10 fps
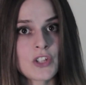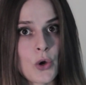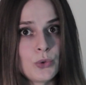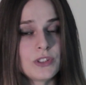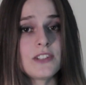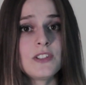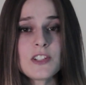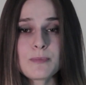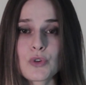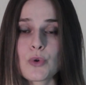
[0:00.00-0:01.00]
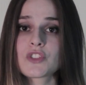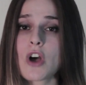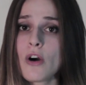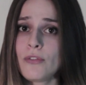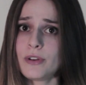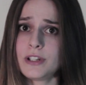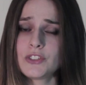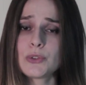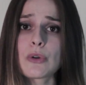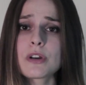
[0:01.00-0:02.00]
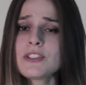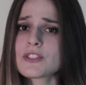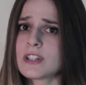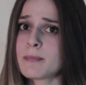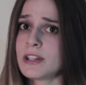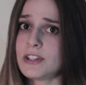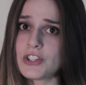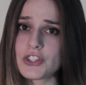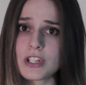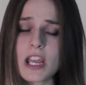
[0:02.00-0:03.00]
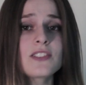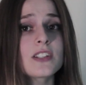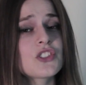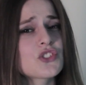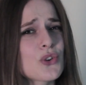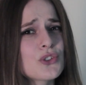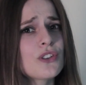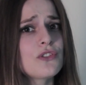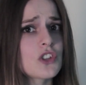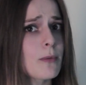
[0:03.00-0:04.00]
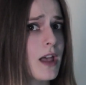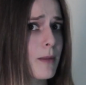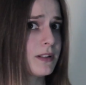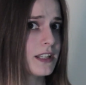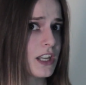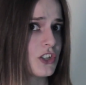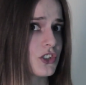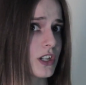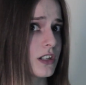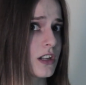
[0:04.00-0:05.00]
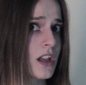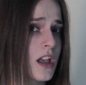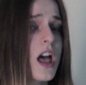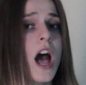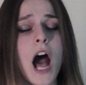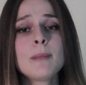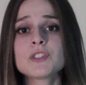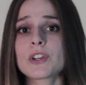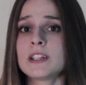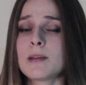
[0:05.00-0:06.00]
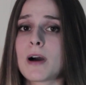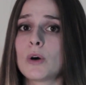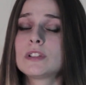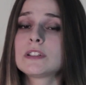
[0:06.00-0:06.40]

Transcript: note that this book was offered to Lorenzo de' Medici as a sort of job application. I'm talking about